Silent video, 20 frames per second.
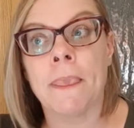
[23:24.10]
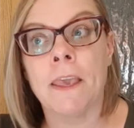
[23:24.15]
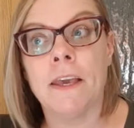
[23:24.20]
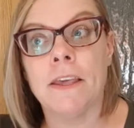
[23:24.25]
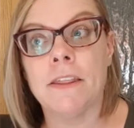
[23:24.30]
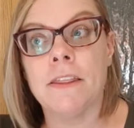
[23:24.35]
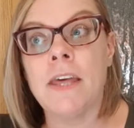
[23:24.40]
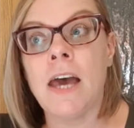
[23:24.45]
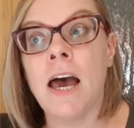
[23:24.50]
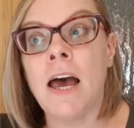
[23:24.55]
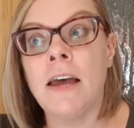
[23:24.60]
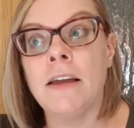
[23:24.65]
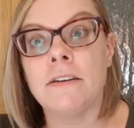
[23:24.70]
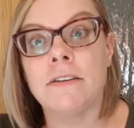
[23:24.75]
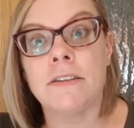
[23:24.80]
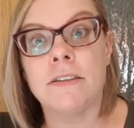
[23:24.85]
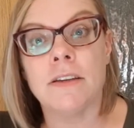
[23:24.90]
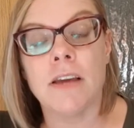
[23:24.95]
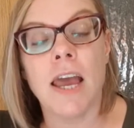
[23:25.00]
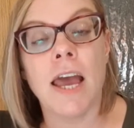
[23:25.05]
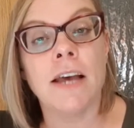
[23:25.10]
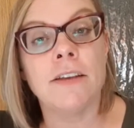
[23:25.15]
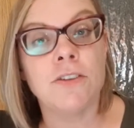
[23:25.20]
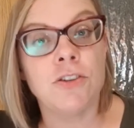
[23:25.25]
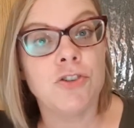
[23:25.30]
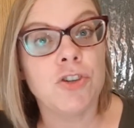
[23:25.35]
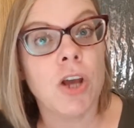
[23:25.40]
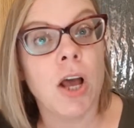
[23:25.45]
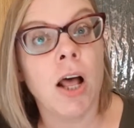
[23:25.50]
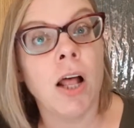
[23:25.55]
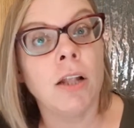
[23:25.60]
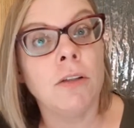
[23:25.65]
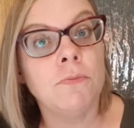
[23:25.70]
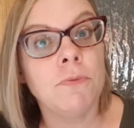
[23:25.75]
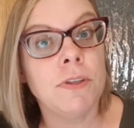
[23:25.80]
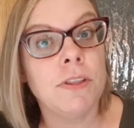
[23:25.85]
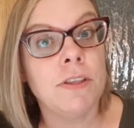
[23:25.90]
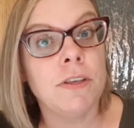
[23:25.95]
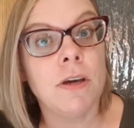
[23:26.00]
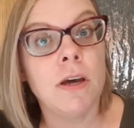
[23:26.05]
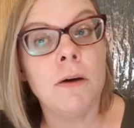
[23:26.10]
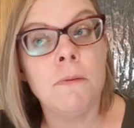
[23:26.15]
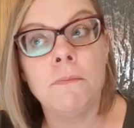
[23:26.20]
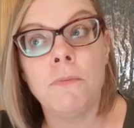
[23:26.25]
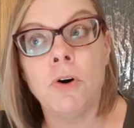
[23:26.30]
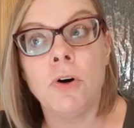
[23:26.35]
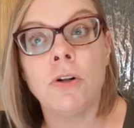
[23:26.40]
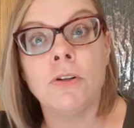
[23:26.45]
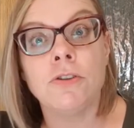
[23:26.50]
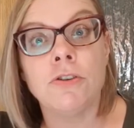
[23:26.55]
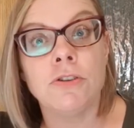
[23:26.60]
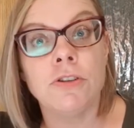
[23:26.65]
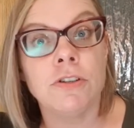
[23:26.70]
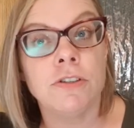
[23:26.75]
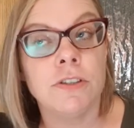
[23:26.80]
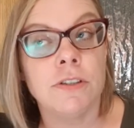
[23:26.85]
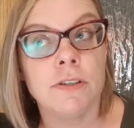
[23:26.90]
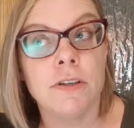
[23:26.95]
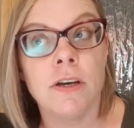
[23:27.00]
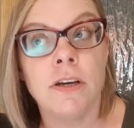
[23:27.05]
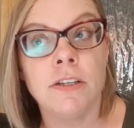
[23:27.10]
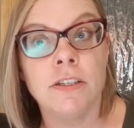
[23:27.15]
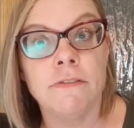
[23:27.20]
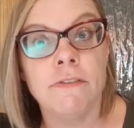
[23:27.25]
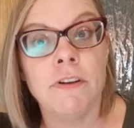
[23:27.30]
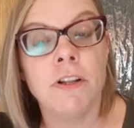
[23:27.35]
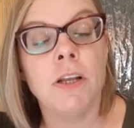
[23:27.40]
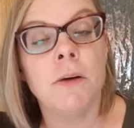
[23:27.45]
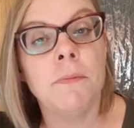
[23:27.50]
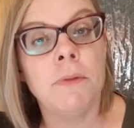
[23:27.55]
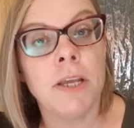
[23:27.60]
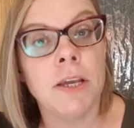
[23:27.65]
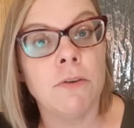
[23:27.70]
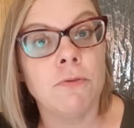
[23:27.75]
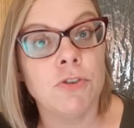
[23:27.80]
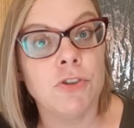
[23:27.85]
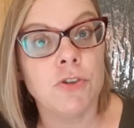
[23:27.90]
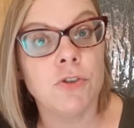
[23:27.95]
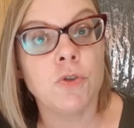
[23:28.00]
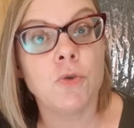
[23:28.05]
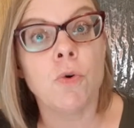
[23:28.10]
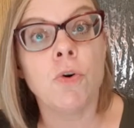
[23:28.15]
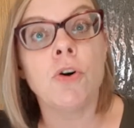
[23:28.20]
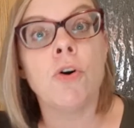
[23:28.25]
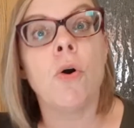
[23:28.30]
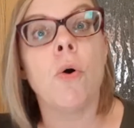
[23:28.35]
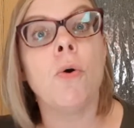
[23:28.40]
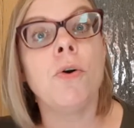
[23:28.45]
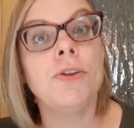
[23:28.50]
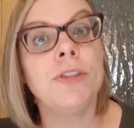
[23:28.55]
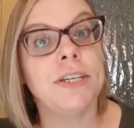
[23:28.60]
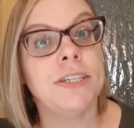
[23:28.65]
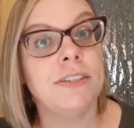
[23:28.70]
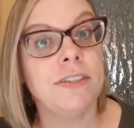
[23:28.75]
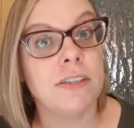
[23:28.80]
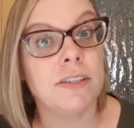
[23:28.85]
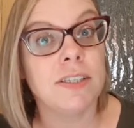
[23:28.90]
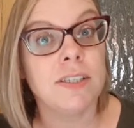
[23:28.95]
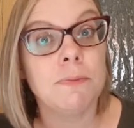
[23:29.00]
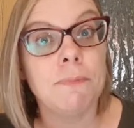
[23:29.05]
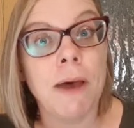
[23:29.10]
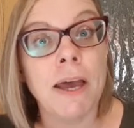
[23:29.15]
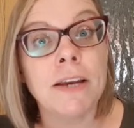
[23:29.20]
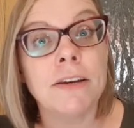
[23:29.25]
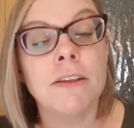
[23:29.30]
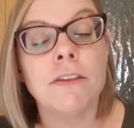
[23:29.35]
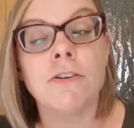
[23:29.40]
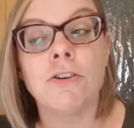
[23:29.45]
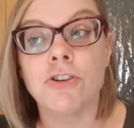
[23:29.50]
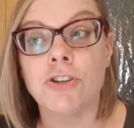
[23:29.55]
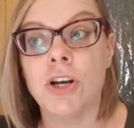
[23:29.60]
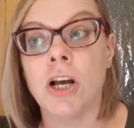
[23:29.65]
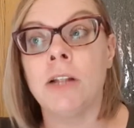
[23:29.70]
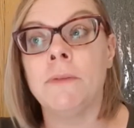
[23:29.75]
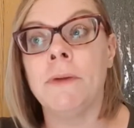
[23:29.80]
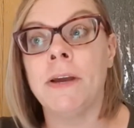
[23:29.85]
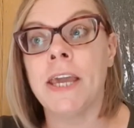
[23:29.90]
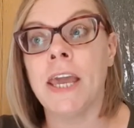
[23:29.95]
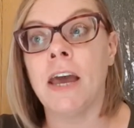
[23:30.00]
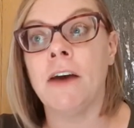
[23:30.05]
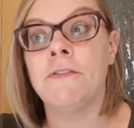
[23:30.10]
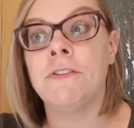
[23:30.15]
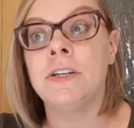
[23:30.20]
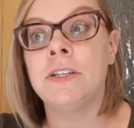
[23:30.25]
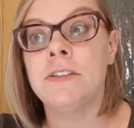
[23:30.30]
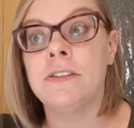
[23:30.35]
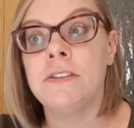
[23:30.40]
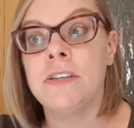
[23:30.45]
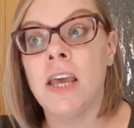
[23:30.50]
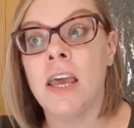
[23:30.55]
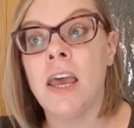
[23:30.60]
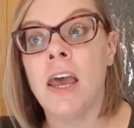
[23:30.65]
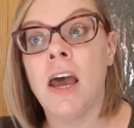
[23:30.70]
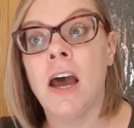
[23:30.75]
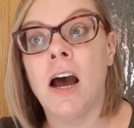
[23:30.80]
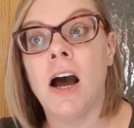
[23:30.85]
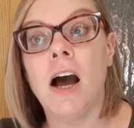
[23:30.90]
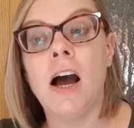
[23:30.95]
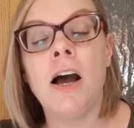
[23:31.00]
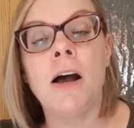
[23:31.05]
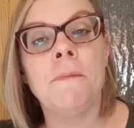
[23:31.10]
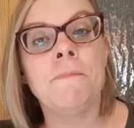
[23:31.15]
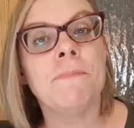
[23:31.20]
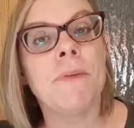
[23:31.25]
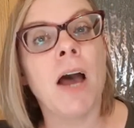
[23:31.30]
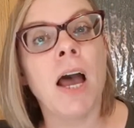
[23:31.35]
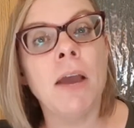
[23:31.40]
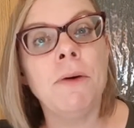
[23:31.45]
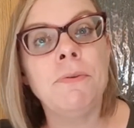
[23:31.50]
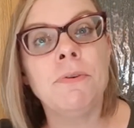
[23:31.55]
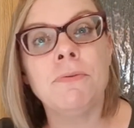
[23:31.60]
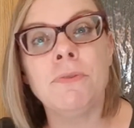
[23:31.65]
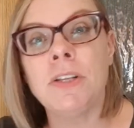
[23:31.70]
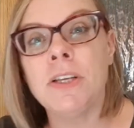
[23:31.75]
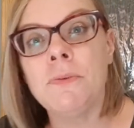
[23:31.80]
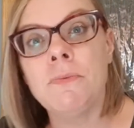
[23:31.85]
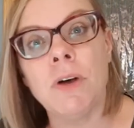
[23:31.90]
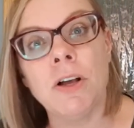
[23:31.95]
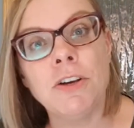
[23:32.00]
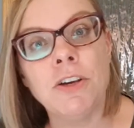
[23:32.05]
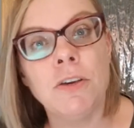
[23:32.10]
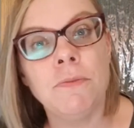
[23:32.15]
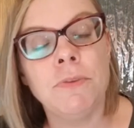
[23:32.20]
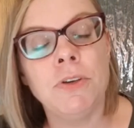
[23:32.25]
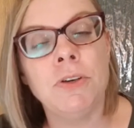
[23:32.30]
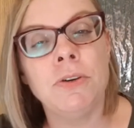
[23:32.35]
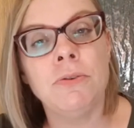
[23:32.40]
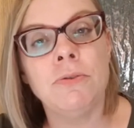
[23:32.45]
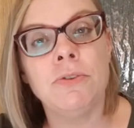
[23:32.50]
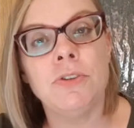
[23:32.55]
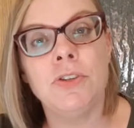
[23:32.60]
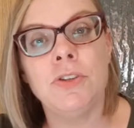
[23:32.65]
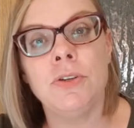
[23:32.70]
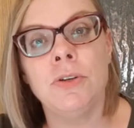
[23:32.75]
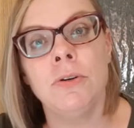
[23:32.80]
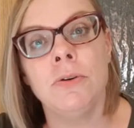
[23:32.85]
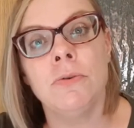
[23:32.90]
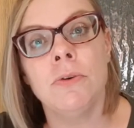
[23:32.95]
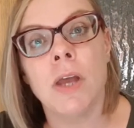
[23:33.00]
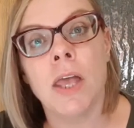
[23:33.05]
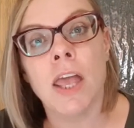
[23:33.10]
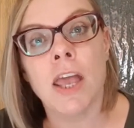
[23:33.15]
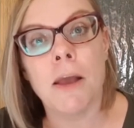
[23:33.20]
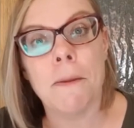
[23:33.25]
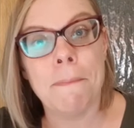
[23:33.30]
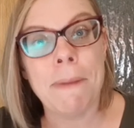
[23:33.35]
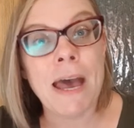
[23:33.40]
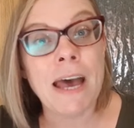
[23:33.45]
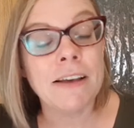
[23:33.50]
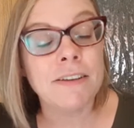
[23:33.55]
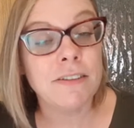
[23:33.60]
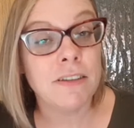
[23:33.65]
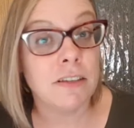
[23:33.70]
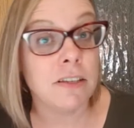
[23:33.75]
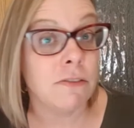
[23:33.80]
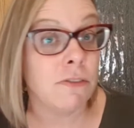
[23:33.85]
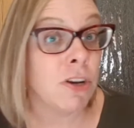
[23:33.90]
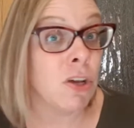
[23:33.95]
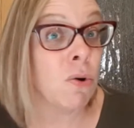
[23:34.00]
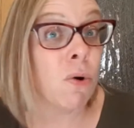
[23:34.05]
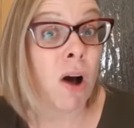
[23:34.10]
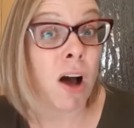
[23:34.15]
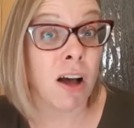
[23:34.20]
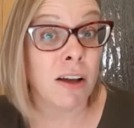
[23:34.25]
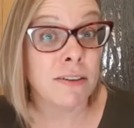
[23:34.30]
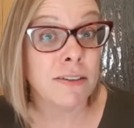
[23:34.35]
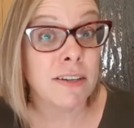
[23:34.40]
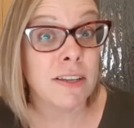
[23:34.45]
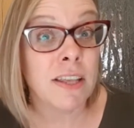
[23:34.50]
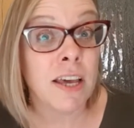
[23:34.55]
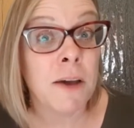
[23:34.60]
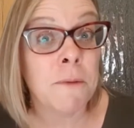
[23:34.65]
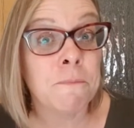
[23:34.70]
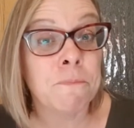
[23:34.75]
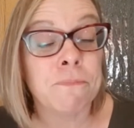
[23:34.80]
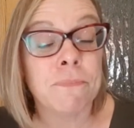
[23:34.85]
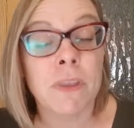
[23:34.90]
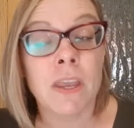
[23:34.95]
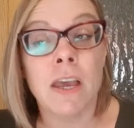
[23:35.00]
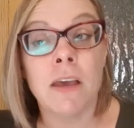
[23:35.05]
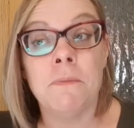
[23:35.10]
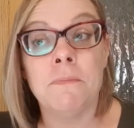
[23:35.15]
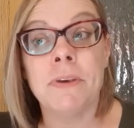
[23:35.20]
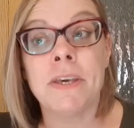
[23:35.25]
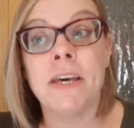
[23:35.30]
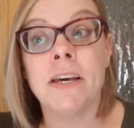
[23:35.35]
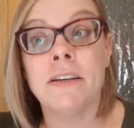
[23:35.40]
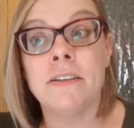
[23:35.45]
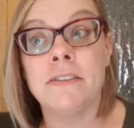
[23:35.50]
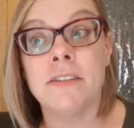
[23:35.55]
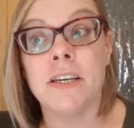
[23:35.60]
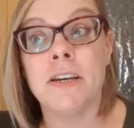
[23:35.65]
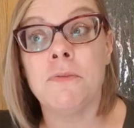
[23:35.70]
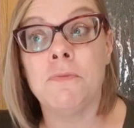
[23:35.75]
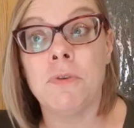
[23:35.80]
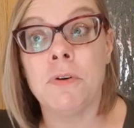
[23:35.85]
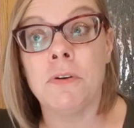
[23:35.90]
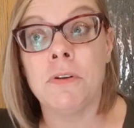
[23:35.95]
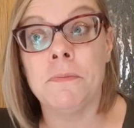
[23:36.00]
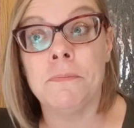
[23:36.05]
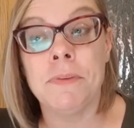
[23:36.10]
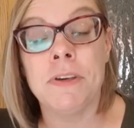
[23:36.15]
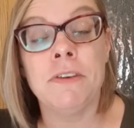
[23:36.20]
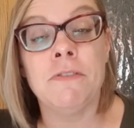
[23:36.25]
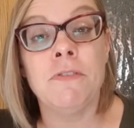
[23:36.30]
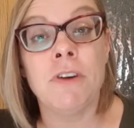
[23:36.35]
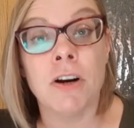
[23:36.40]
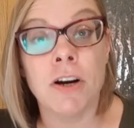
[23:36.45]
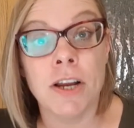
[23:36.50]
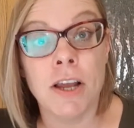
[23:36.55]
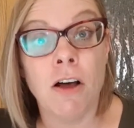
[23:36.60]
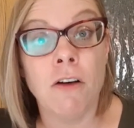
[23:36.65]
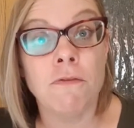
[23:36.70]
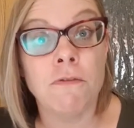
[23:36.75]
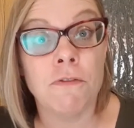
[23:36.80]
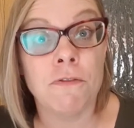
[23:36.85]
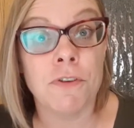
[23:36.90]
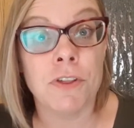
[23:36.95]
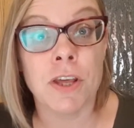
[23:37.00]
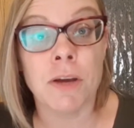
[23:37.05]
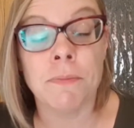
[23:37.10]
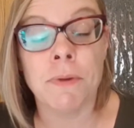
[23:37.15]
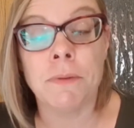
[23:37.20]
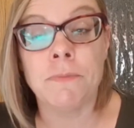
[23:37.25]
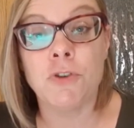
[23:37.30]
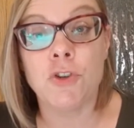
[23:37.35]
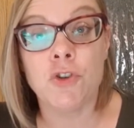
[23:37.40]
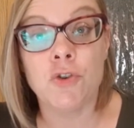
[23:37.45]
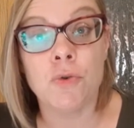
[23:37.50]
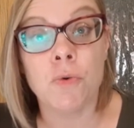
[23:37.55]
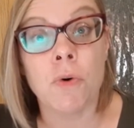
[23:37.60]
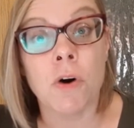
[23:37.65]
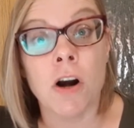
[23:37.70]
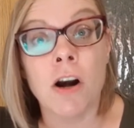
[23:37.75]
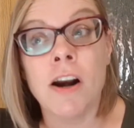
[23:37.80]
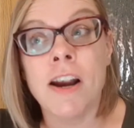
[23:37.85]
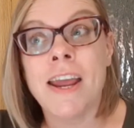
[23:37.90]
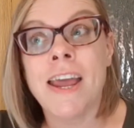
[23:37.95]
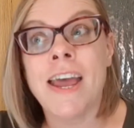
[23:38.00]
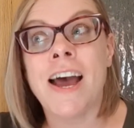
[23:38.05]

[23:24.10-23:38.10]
that has a child with MERLD or developmental language disorder, or they suspect that their child might have this, I would really welcome you to pass this video on to them, because it will be very helpful for them, I'm sure.